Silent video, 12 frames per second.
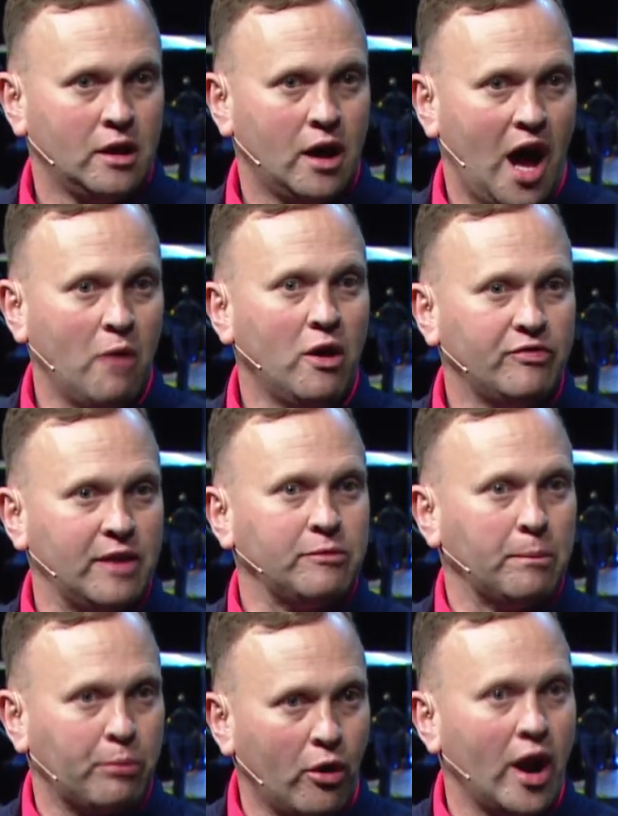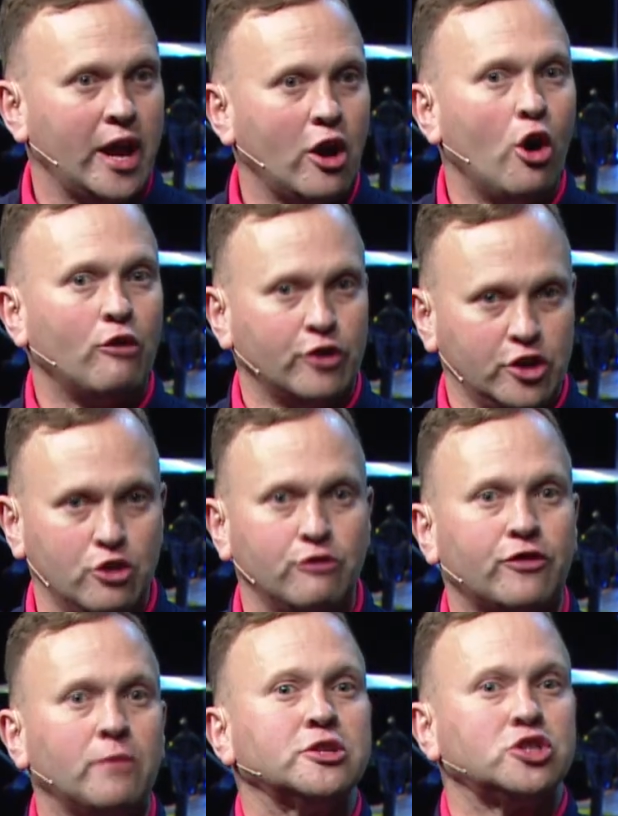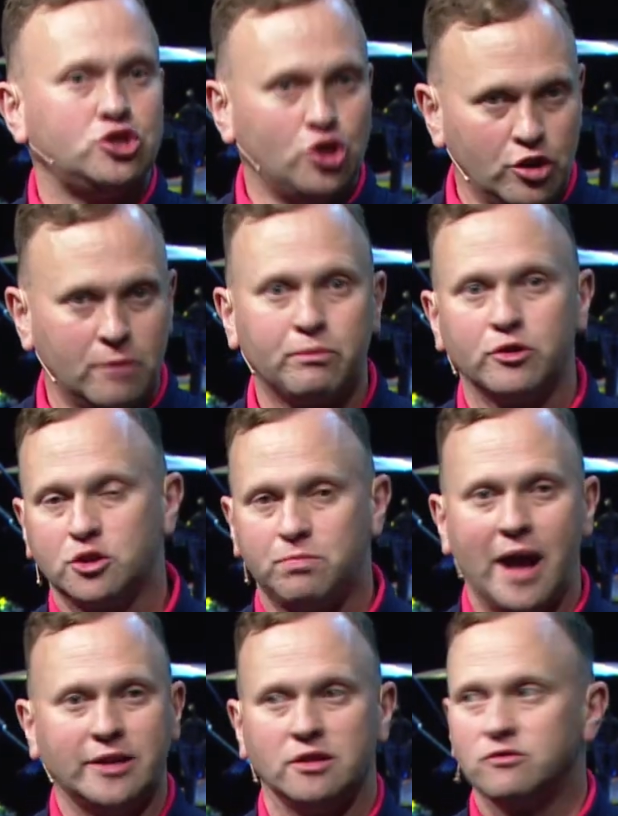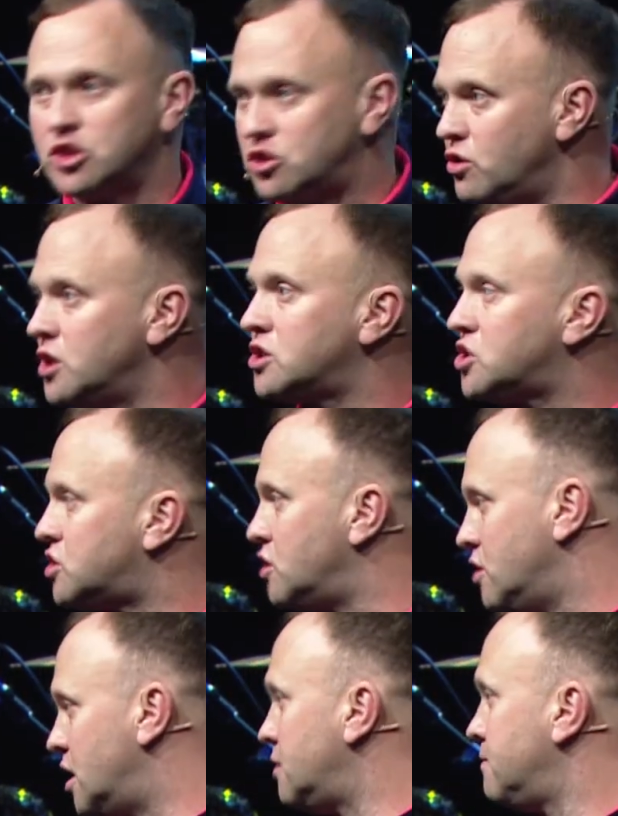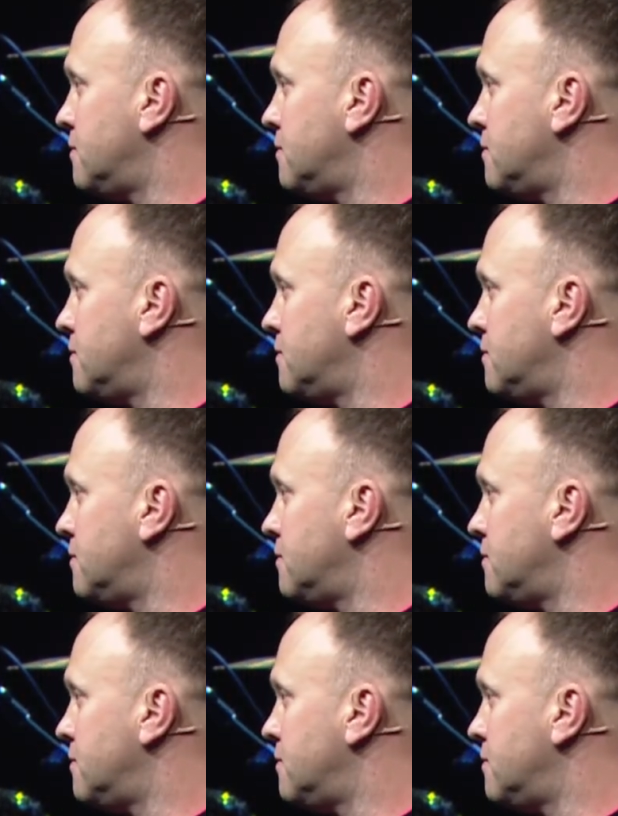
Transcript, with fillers: I want them to pray over you from a student perspective, student to student,